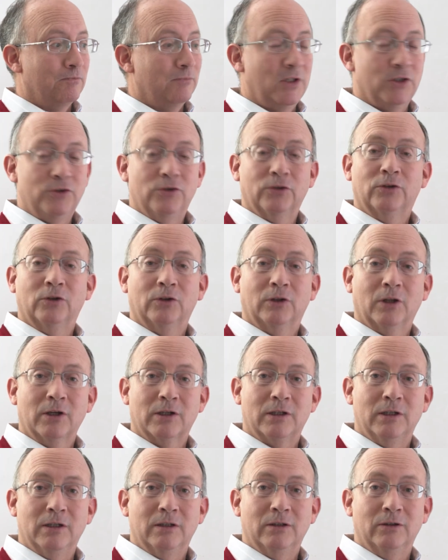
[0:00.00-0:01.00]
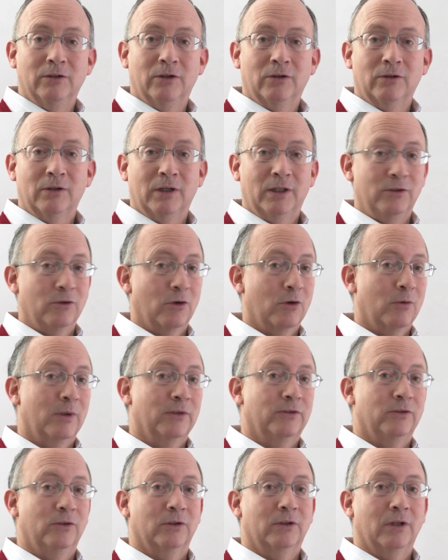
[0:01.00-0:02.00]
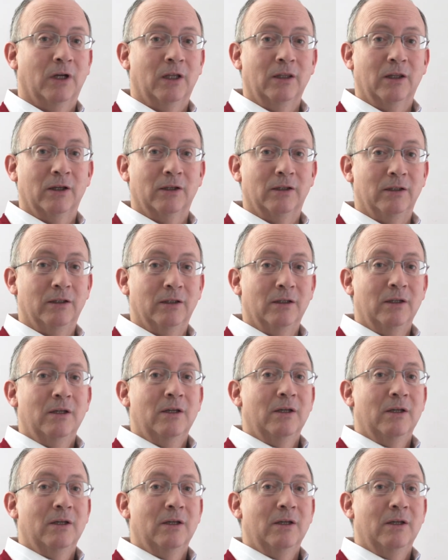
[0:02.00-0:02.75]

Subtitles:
They just got lucky, you know, and the other ones got unlucky.